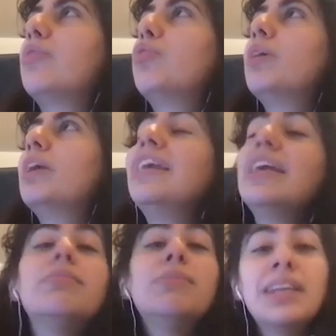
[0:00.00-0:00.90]
we
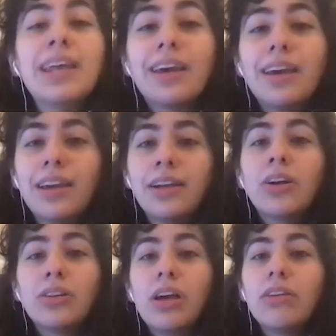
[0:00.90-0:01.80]
need meaning in
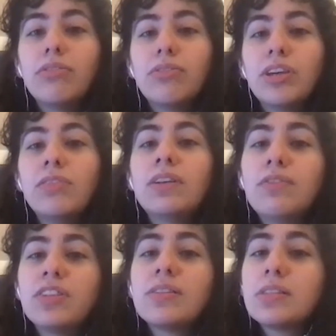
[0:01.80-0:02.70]
our life, even
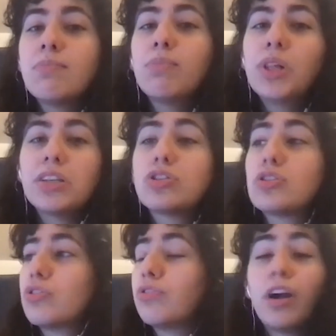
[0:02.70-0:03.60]
if it's as simple as
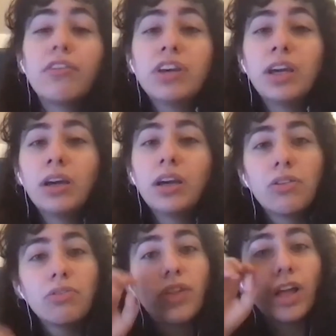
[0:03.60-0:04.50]
surviving,
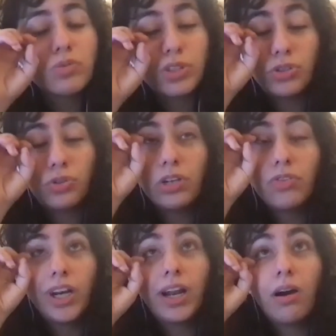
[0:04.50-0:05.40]
if that's what you need
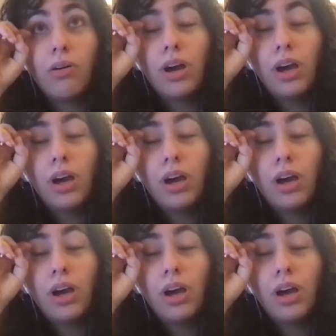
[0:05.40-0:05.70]
right now.